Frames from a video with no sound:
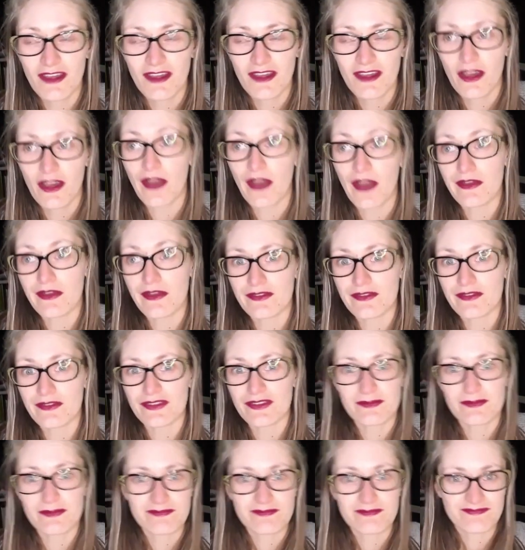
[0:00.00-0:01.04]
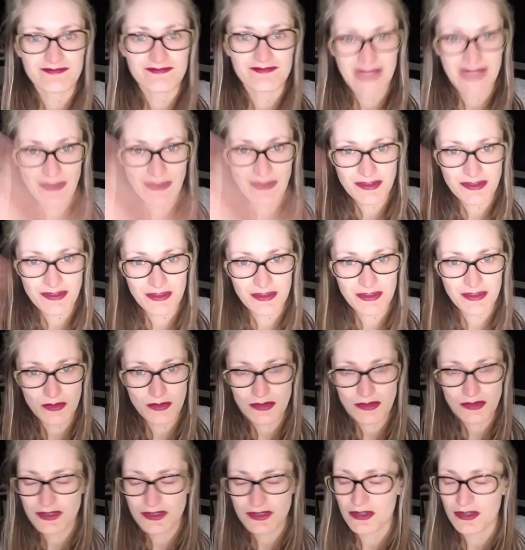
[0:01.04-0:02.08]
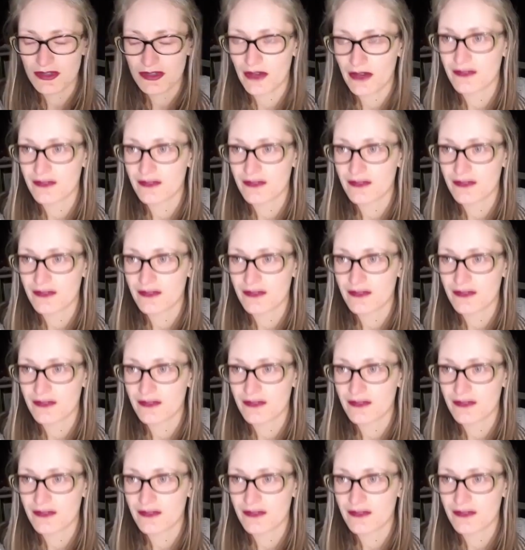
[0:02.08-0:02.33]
out of the water trough.